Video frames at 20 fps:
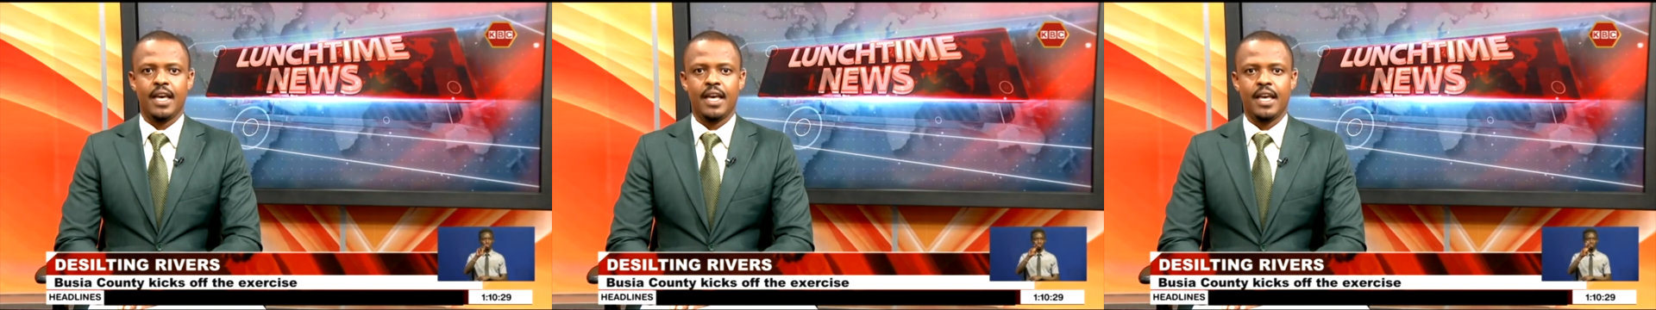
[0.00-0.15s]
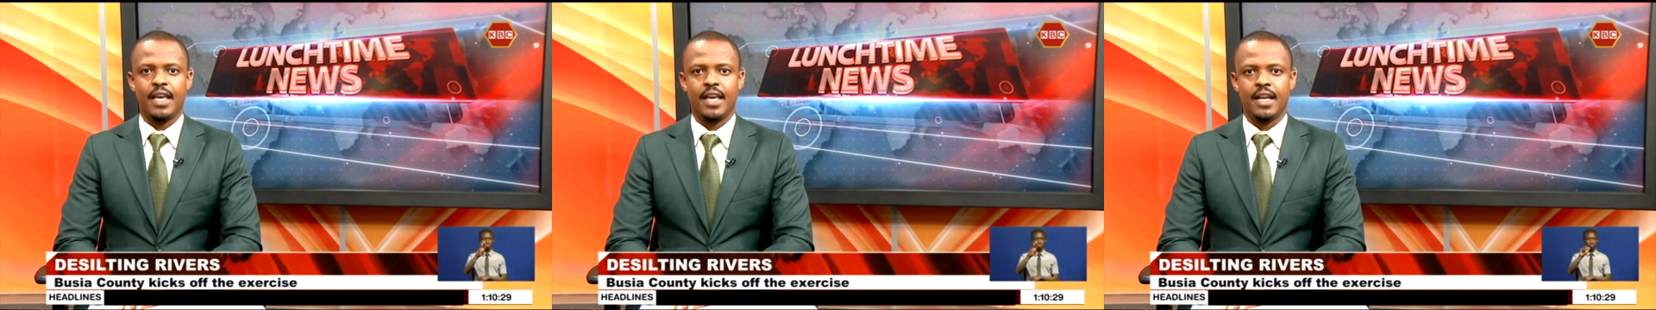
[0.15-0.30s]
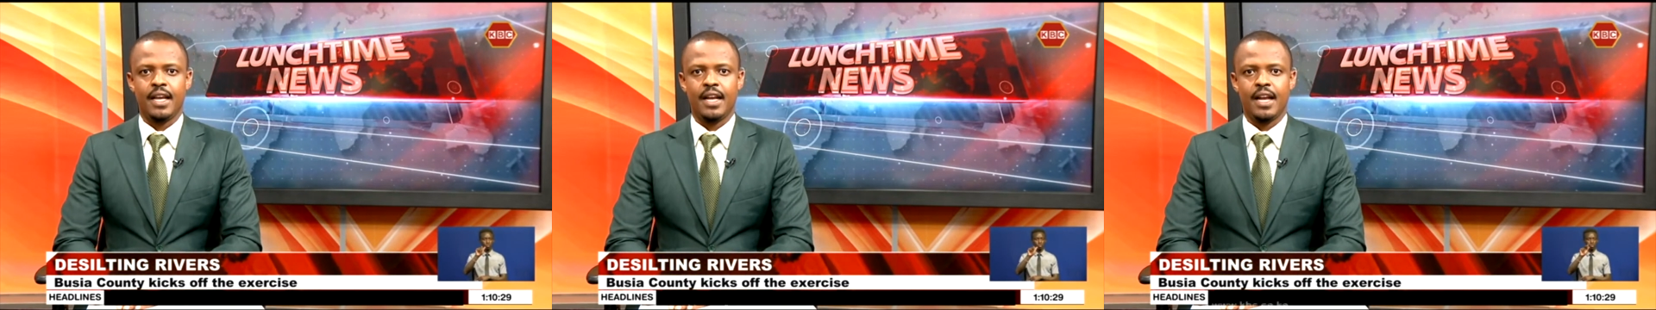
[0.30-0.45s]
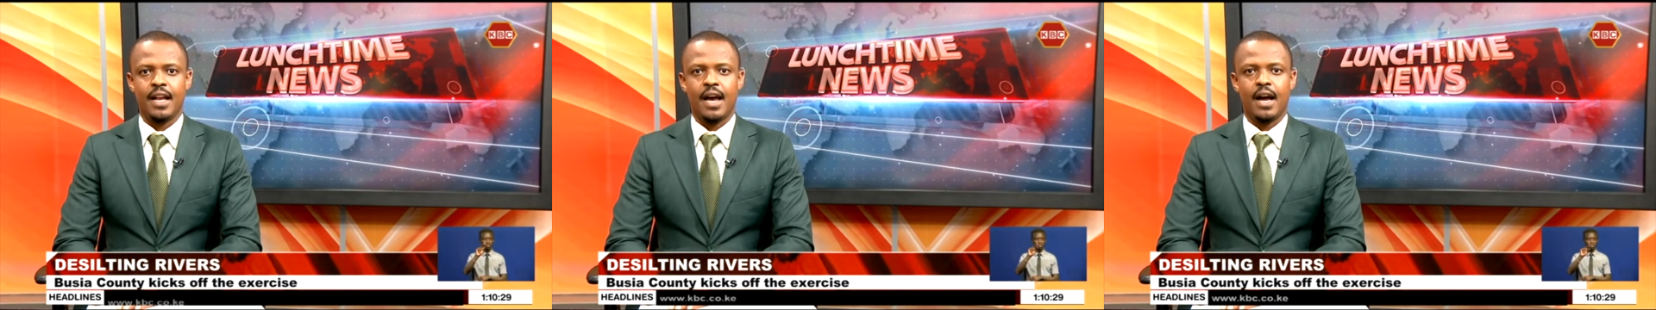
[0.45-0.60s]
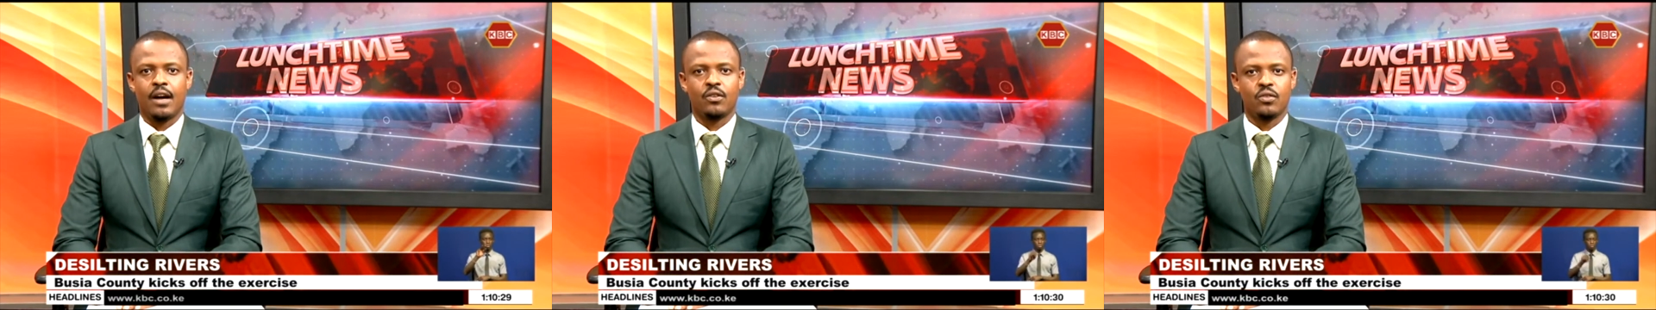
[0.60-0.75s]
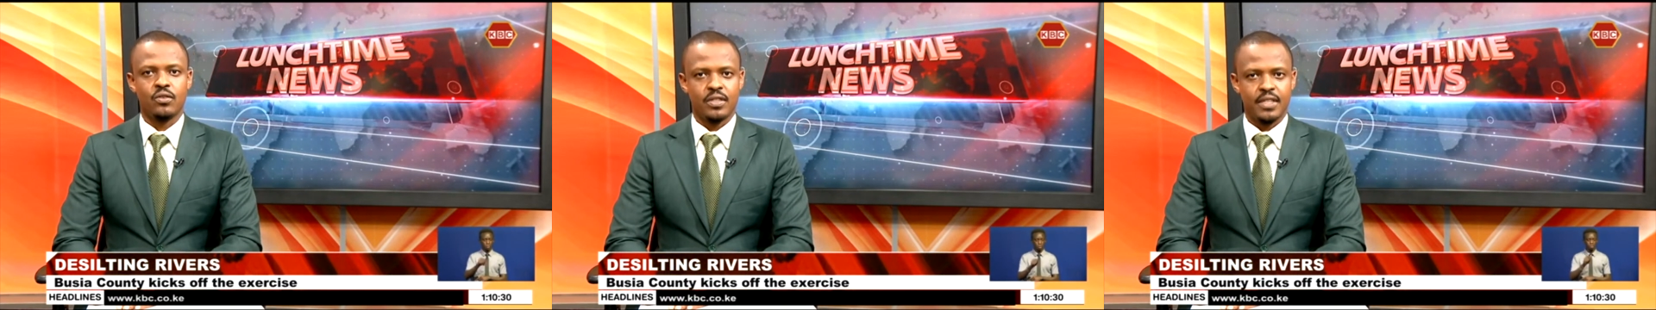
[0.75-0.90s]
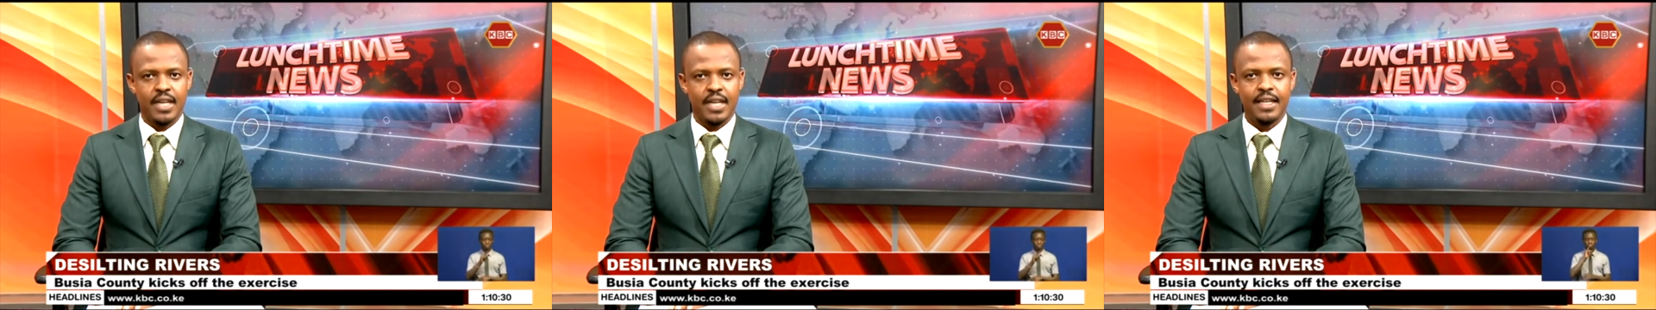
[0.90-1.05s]
in a
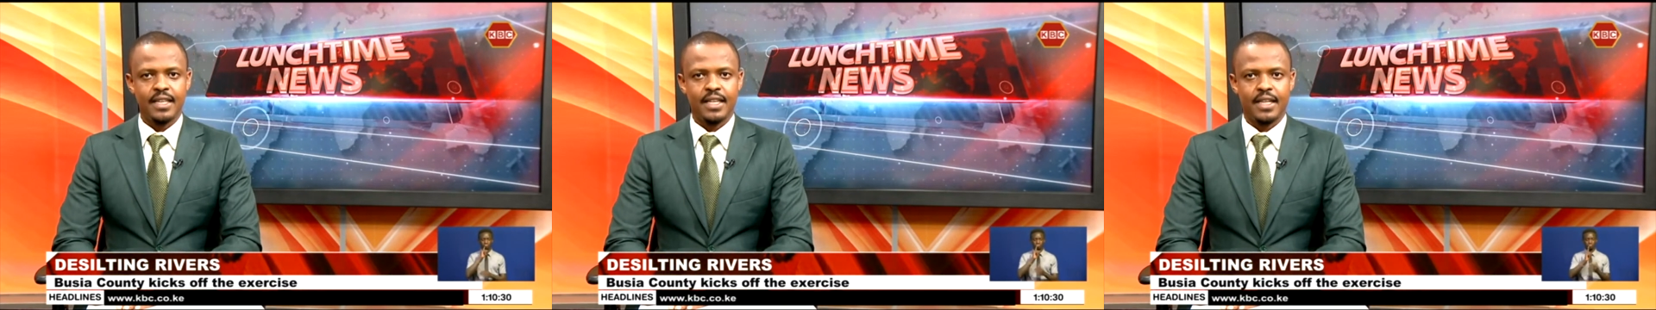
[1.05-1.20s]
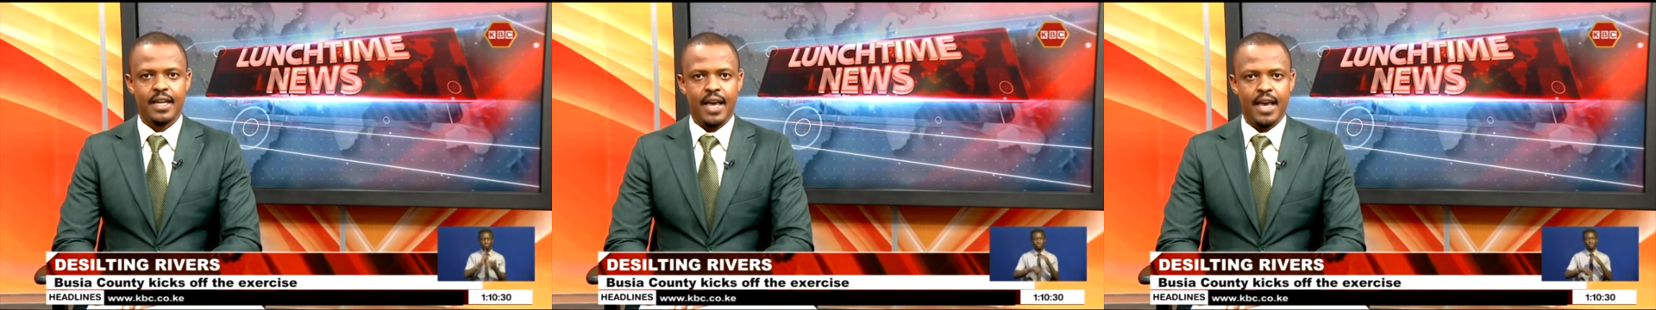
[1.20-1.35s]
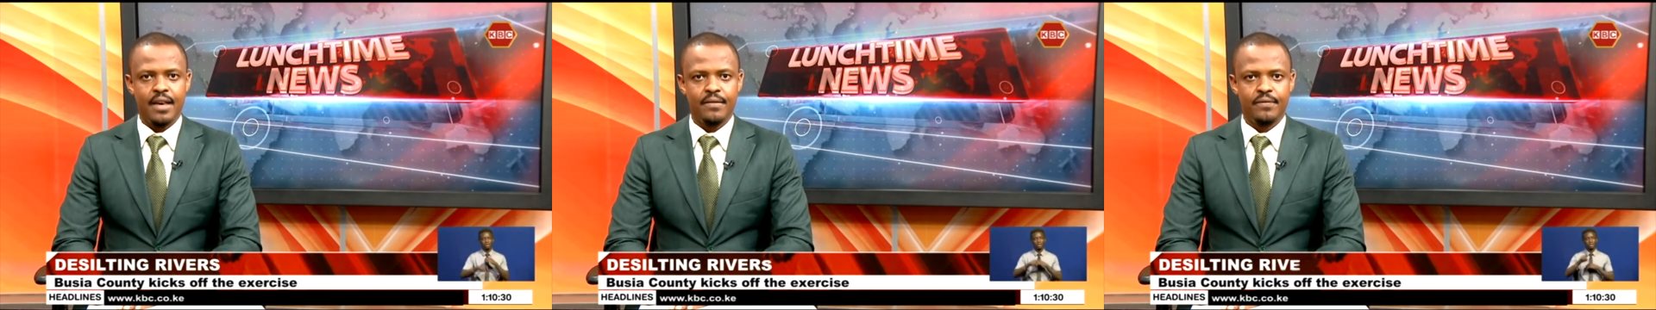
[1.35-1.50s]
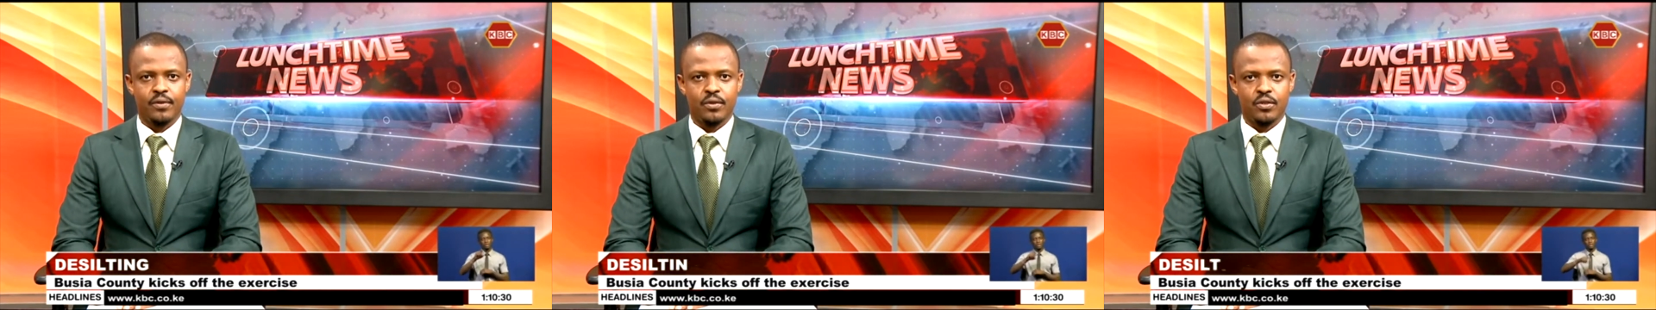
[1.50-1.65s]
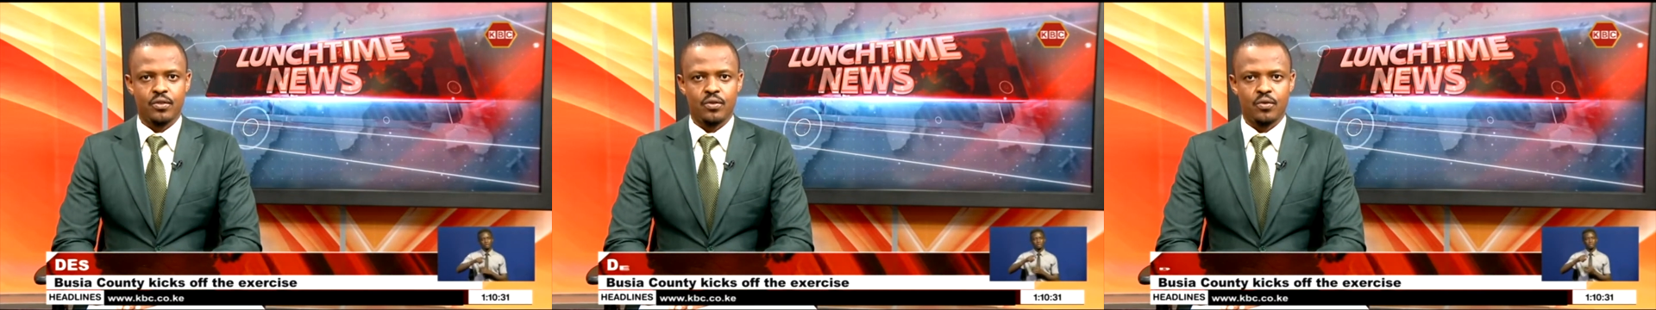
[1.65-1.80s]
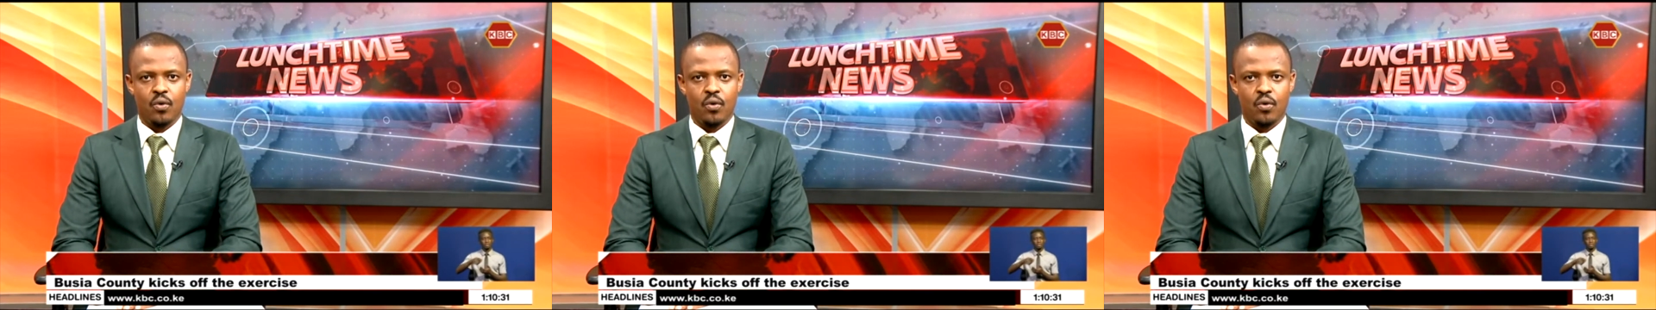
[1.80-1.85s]
concerted effort